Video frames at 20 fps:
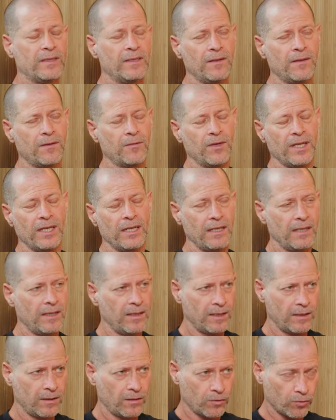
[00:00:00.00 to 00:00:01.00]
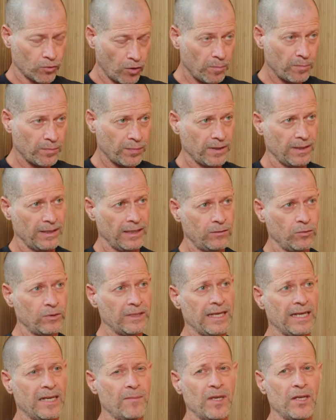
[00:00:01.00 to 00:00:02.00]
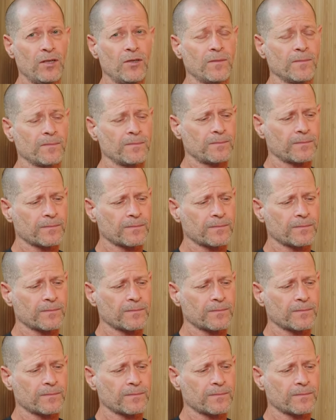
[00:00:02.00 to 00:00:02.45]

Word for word: uh, crop into the image.